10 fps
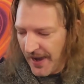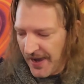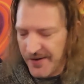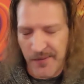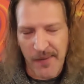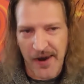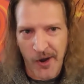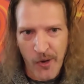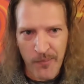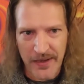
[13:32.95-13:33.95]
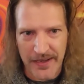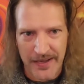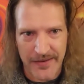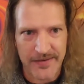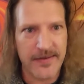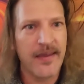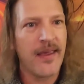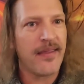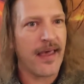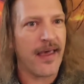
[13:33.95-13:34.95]
And my hope is
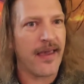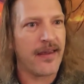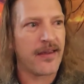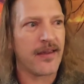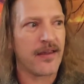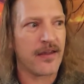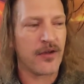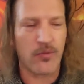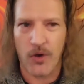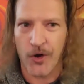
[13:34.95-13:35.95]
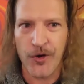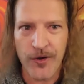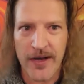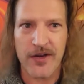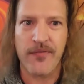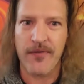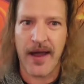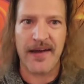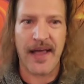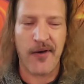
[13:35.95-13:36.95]
that you learn and you
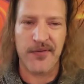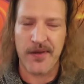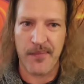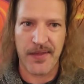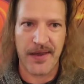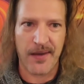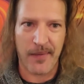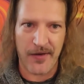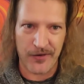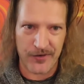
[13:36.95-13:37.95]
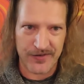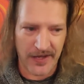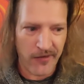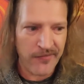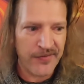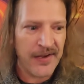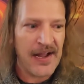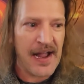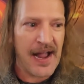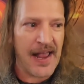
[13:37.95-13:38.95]
find out something about yourself,
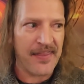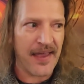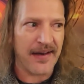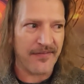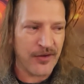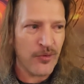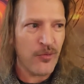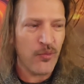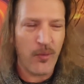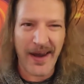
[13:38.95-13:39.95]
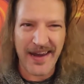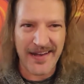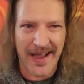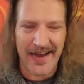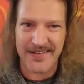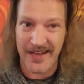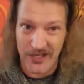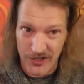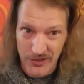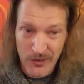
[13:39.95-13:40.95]
and that if you recognize
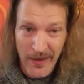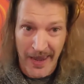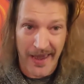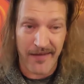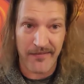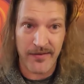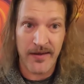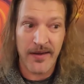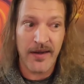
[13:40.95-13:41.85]
that you have